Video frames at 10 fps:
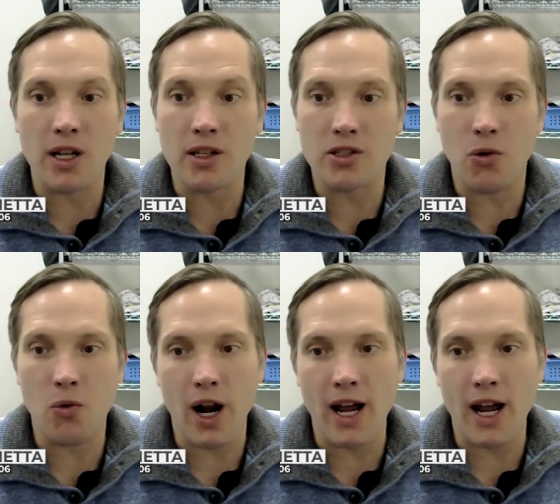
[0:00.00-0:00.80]
And so
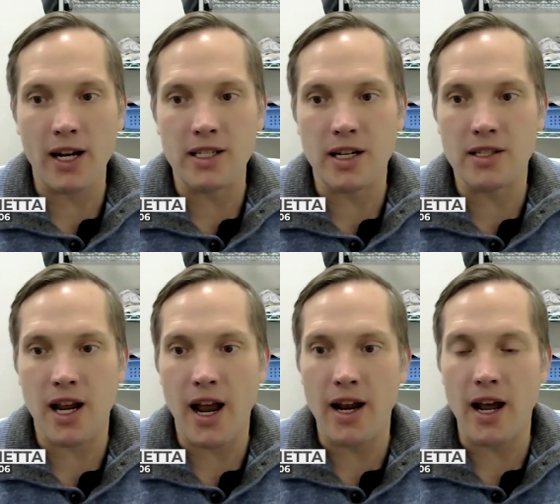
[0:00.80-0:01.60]
what I did is
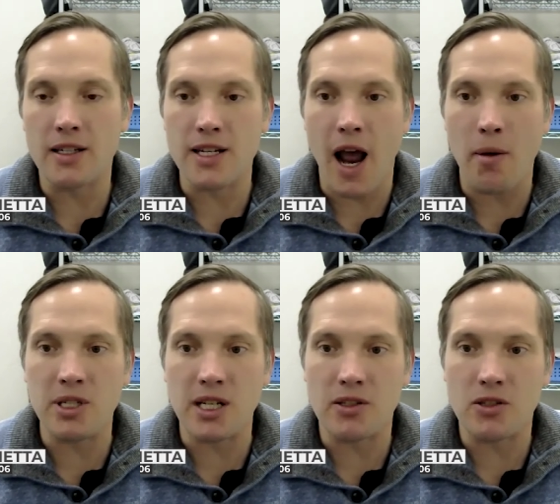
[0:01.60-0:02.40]
I
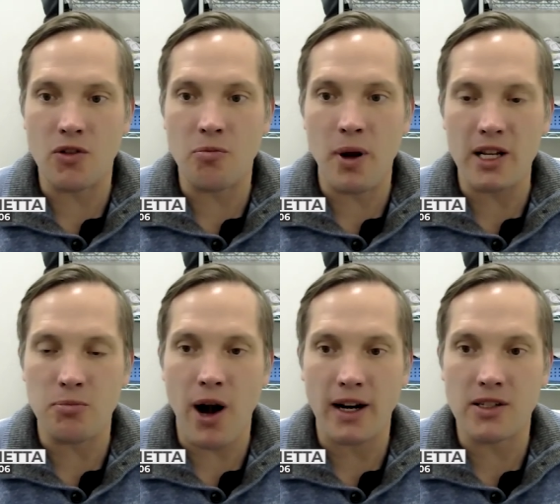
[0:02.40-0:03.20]
adapted sort of best
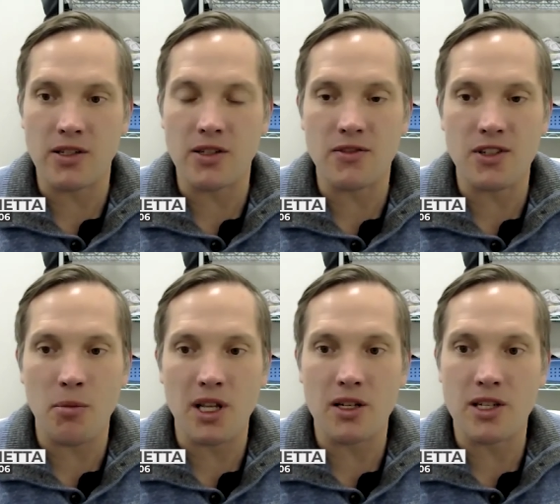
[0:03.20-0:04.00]
practices of some of
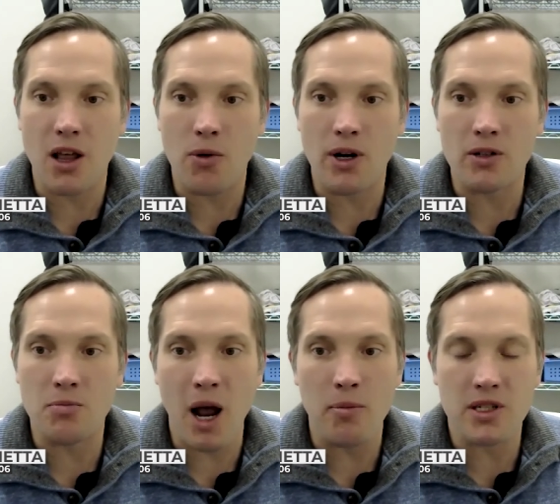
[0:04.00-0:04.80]
the accelerators
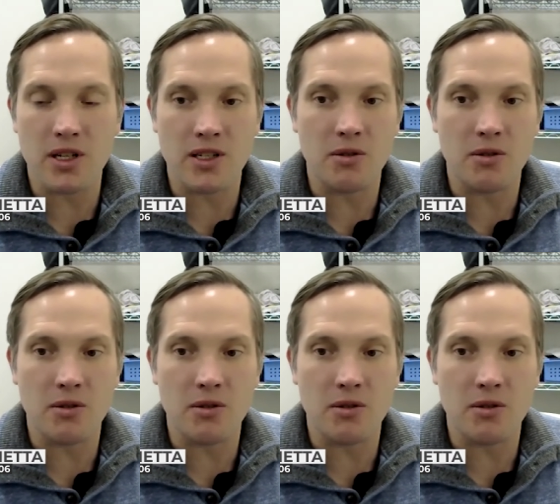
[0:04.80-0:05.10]
my business has